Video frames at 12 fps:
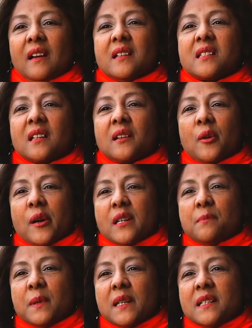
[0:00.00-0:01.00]
is the
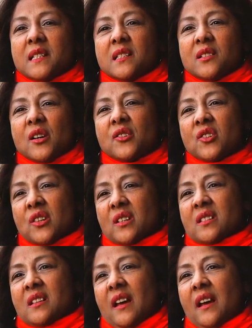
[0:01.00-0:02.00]
credibility, not
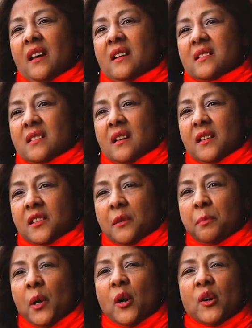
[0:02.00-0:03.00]
just as
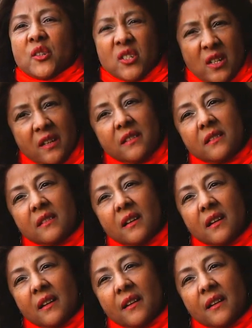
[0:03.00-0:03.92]
the person